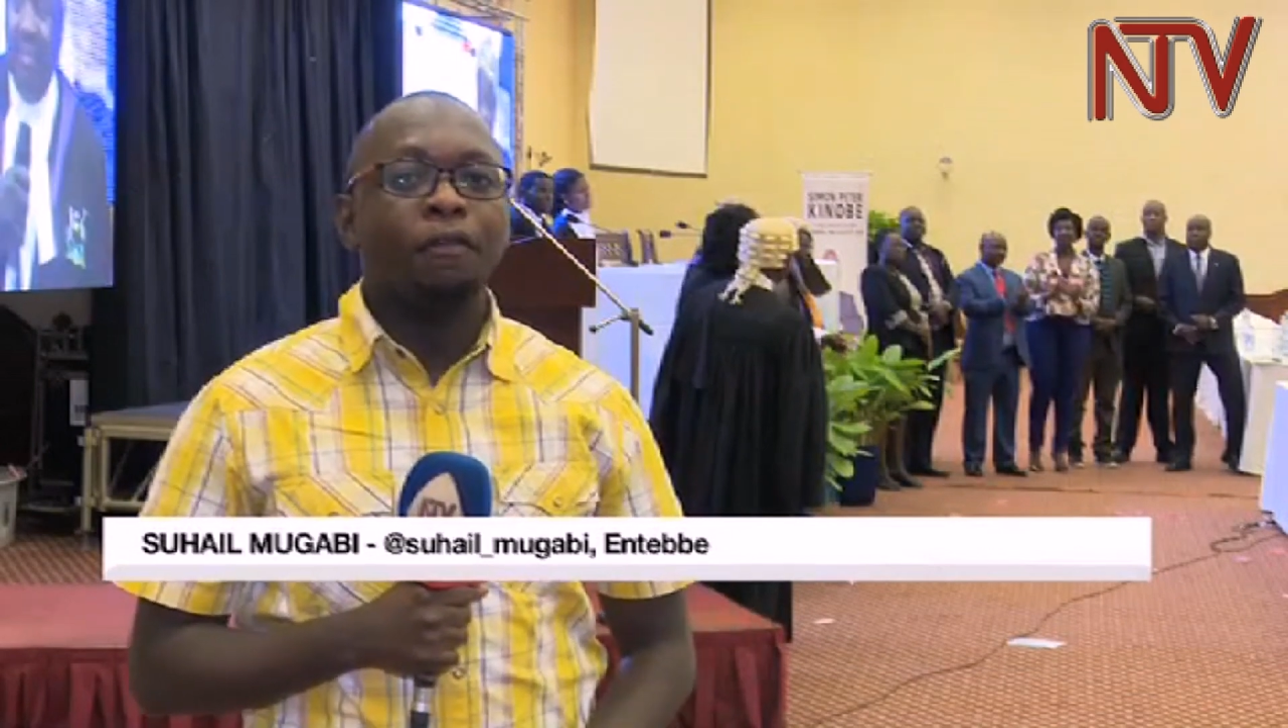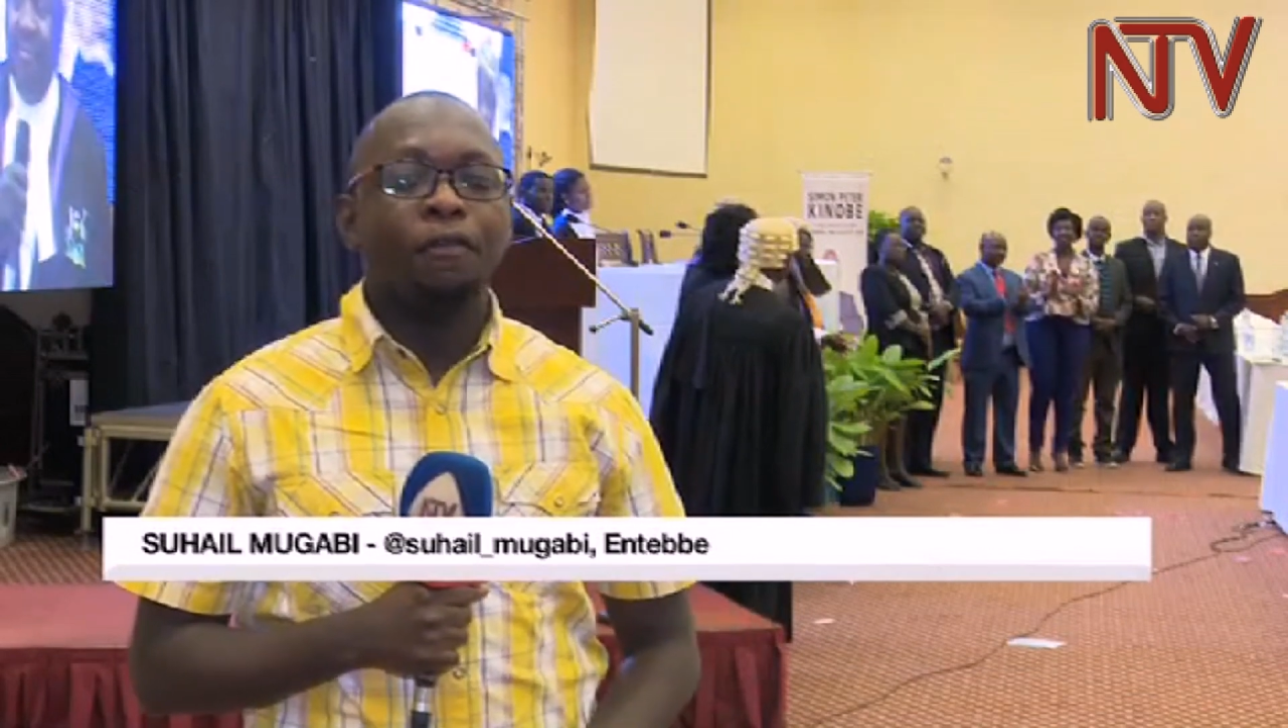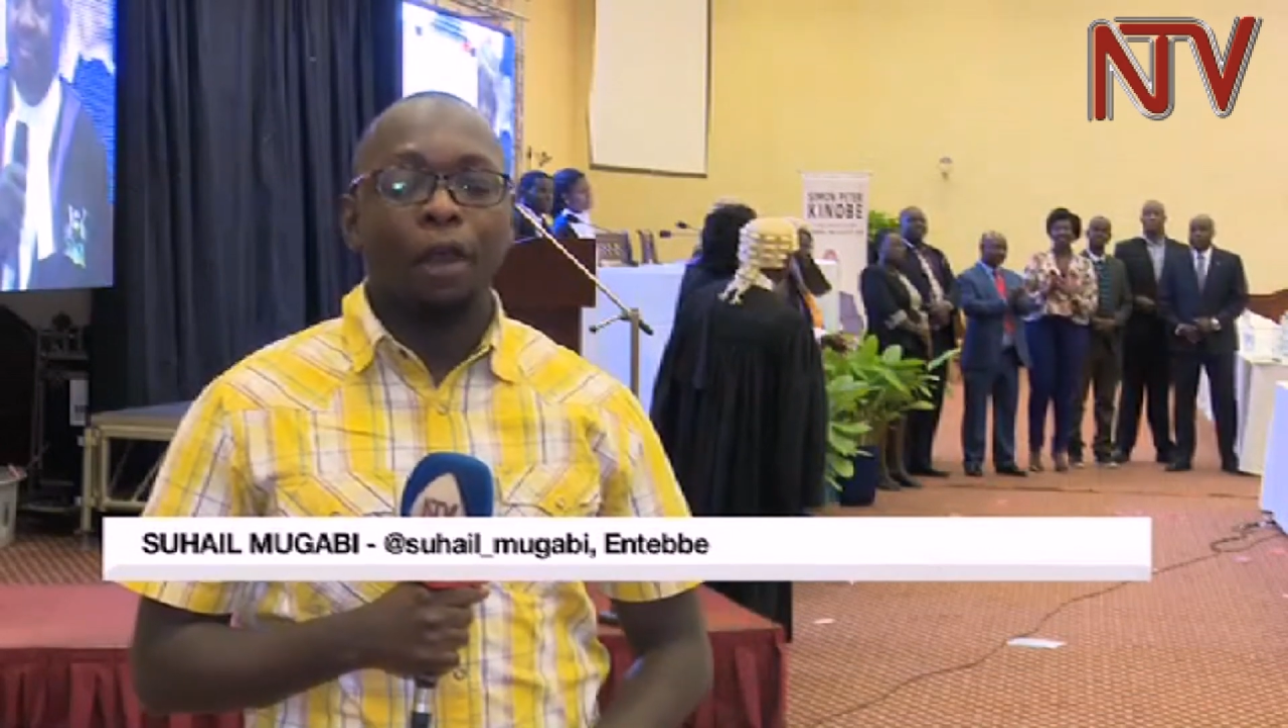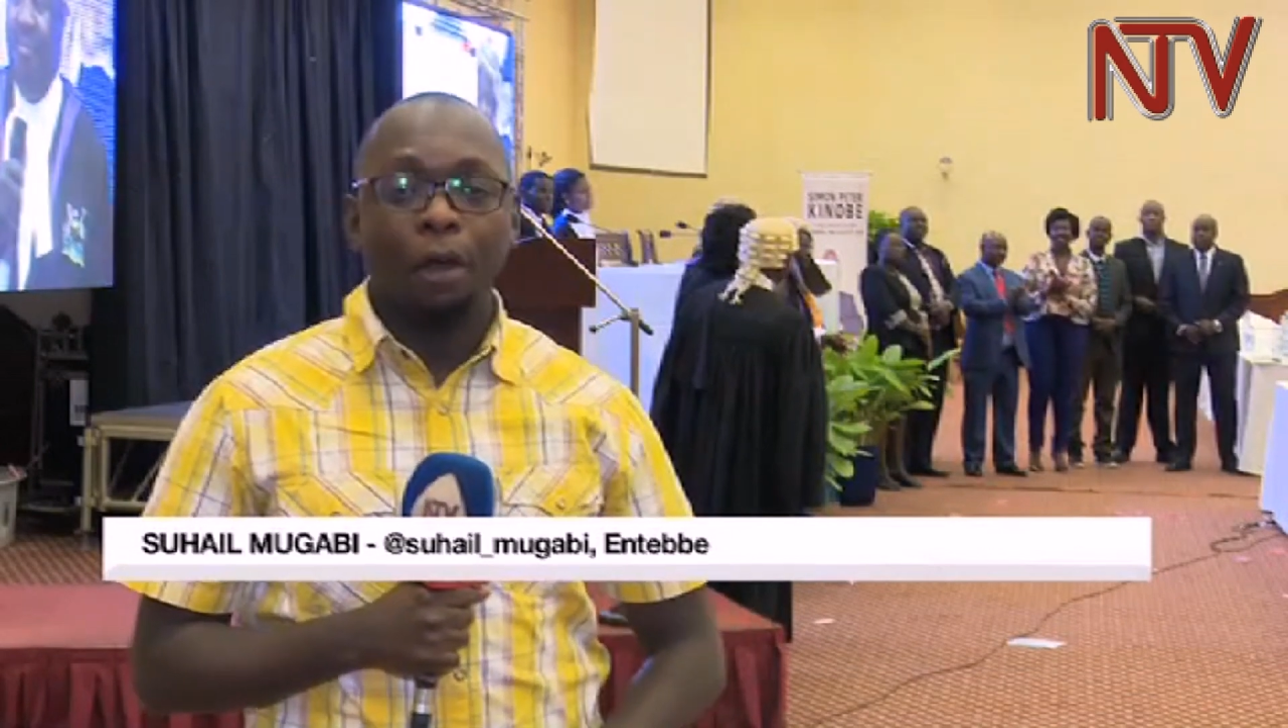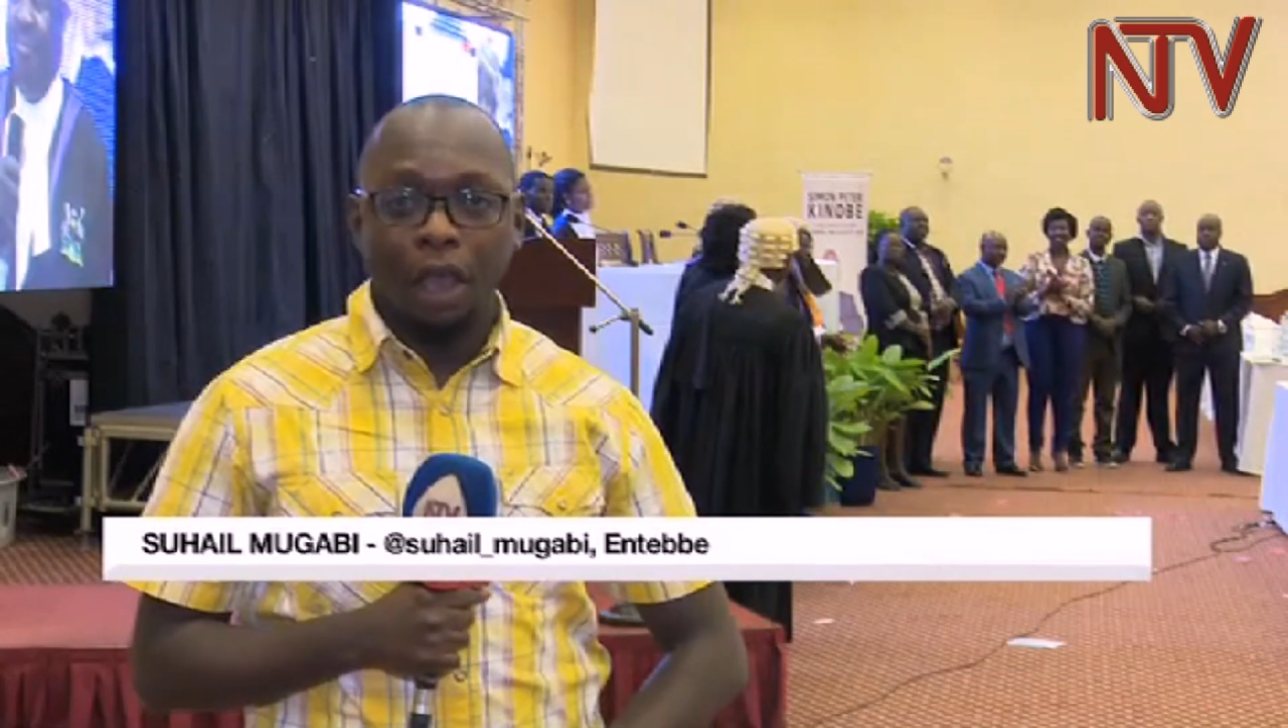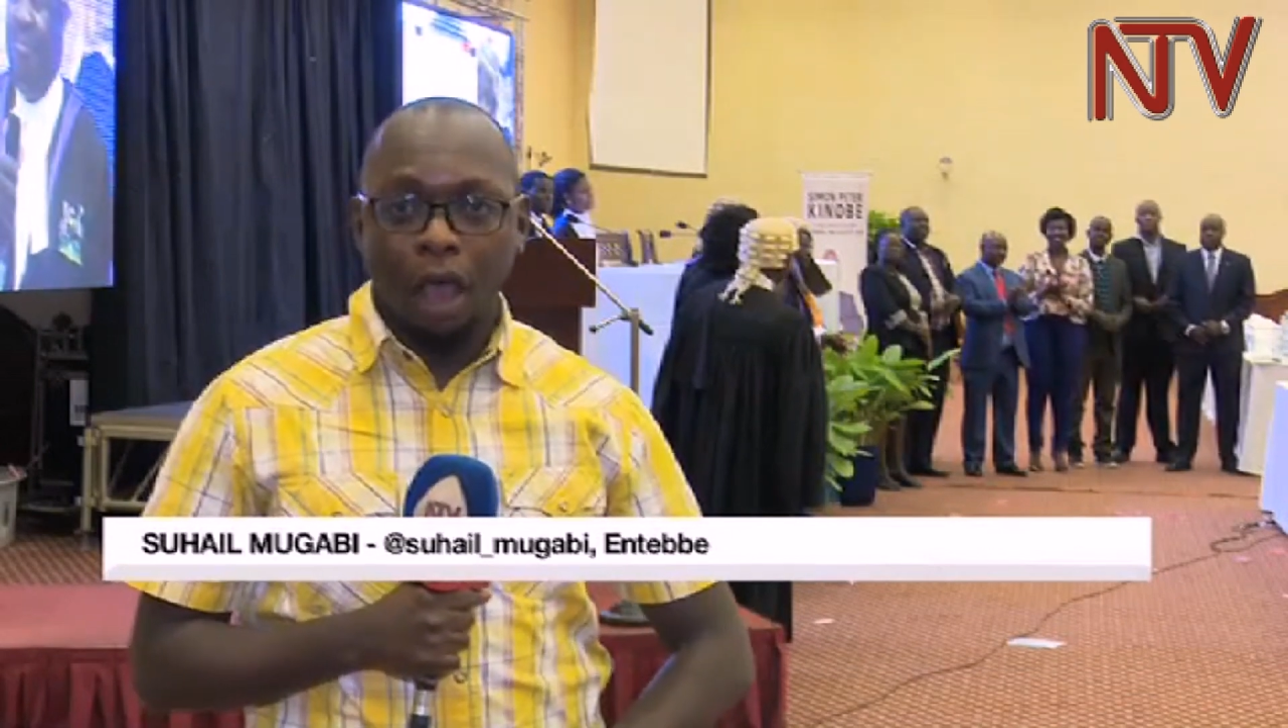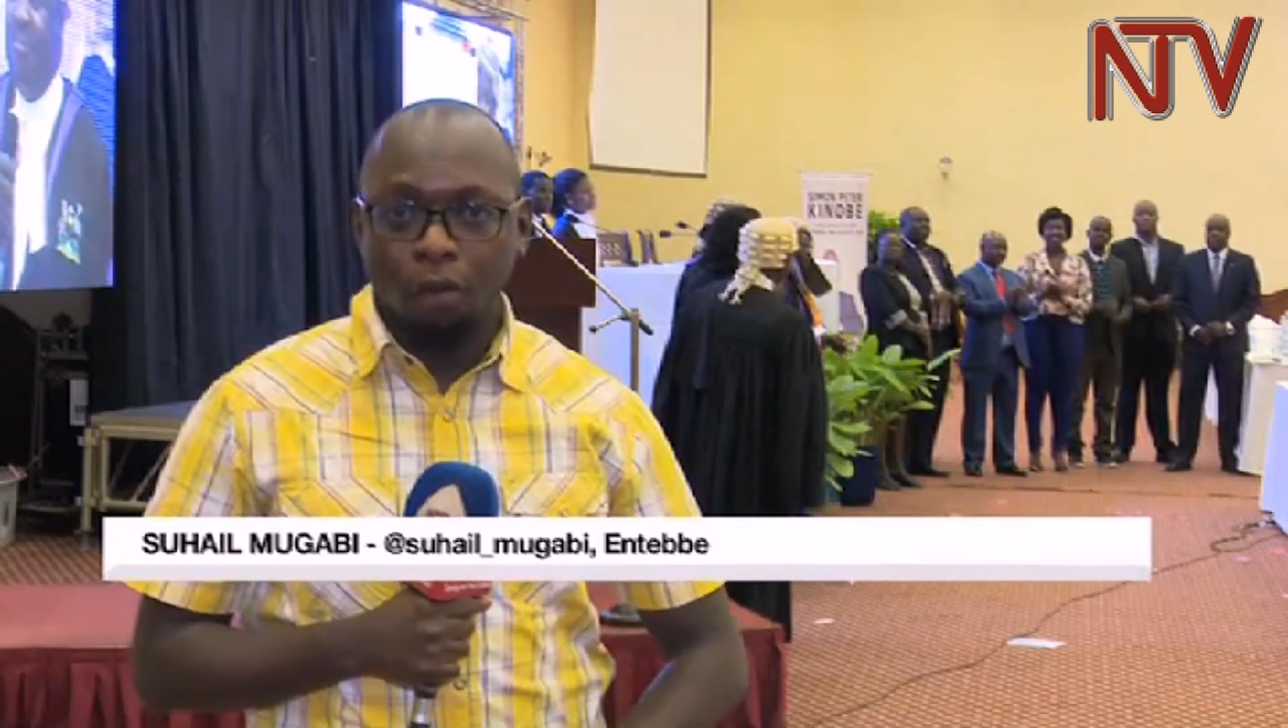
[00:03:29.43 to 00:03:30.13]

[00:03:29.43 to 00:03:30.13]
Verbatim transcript: a very